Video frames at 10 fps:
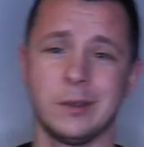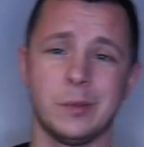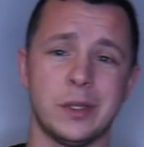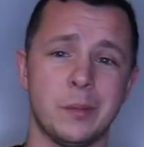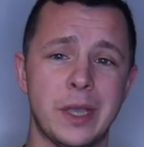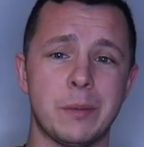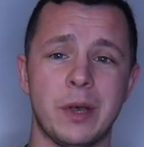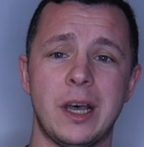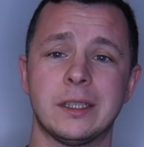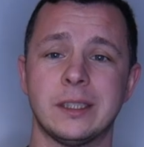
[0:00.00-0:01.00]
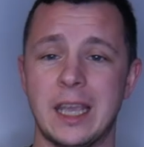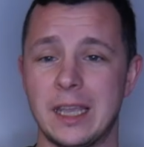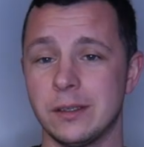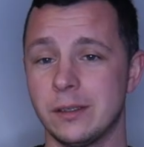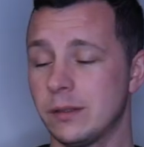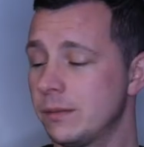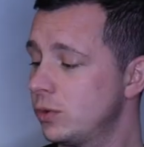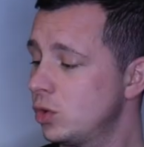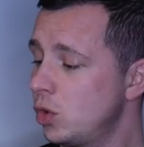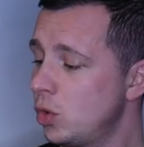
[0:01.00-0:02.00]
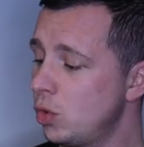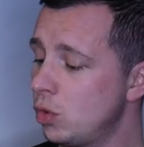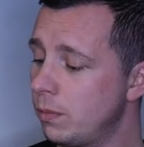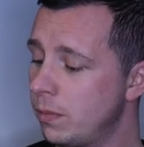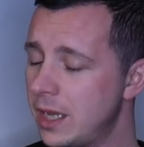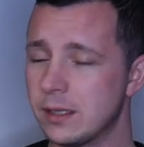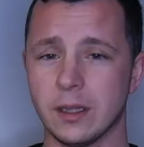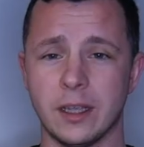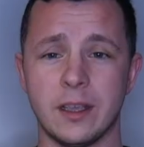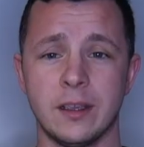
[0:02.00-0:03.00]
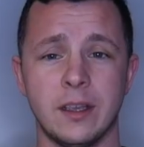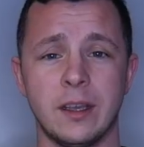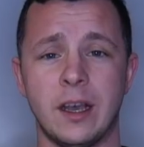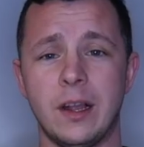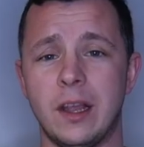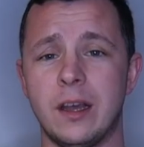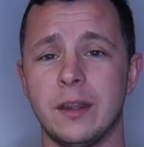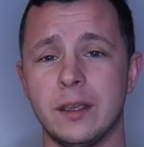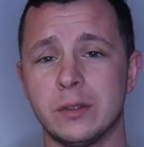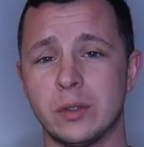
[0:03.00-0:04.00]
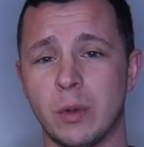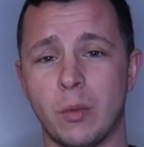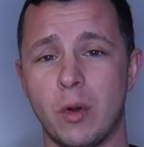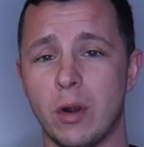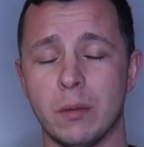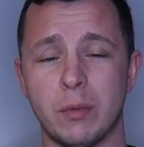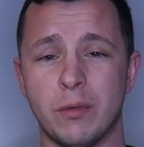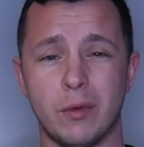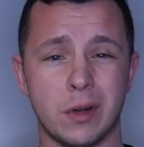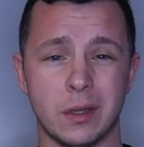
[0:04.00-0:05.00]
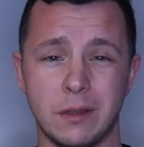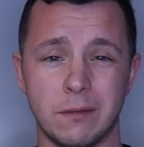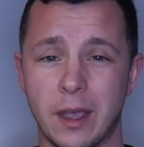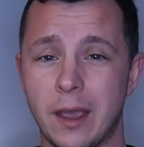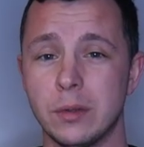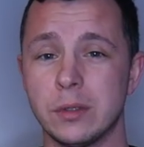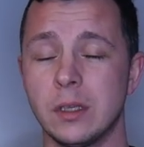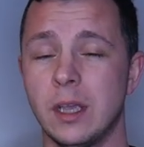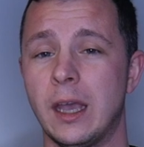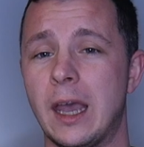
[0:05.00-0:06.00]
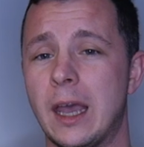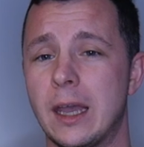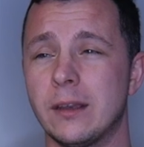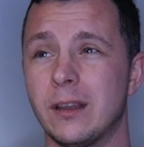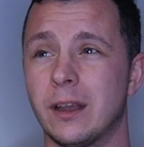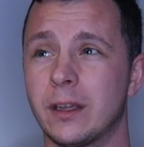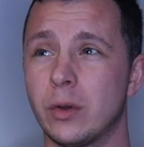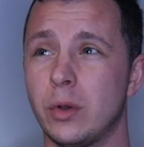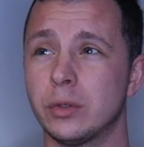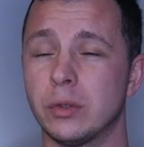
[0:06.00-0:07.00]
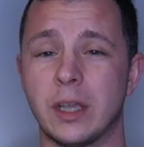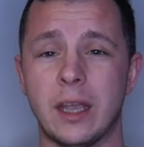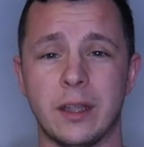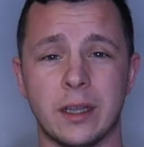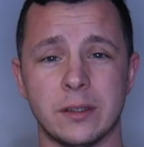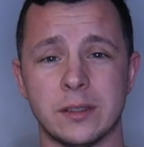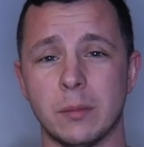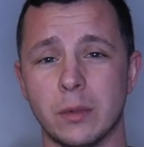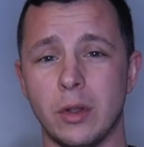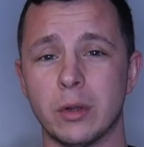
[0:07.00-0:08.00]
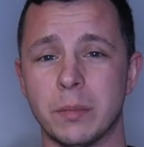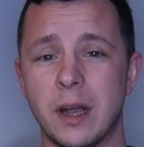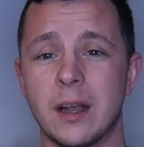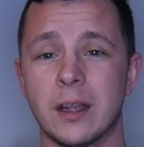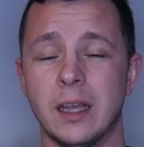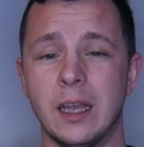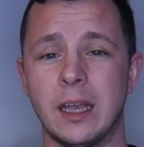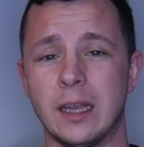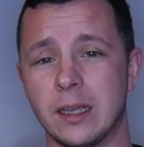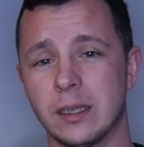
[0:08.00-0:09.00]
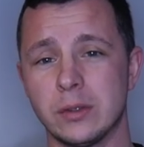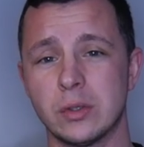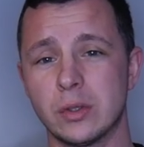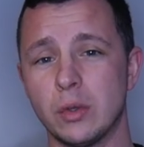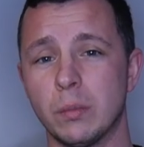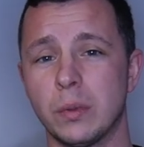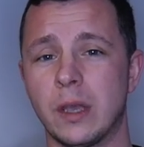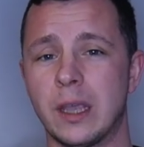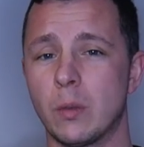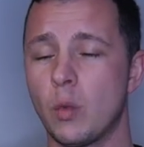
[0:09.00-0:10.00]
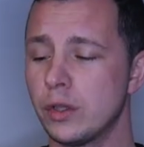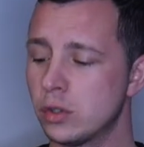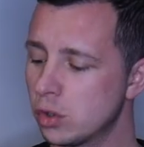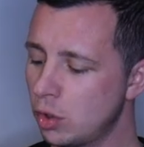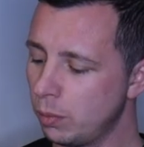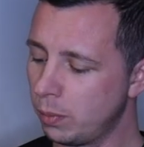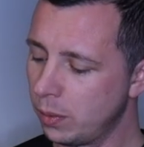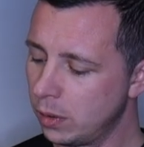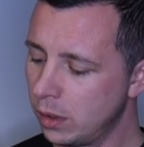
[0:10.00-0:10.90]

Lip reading: is to basically, I'll add this to my water before I leave the house, and I can also get like a Ziploc bag, and I can scoop, I think one scoop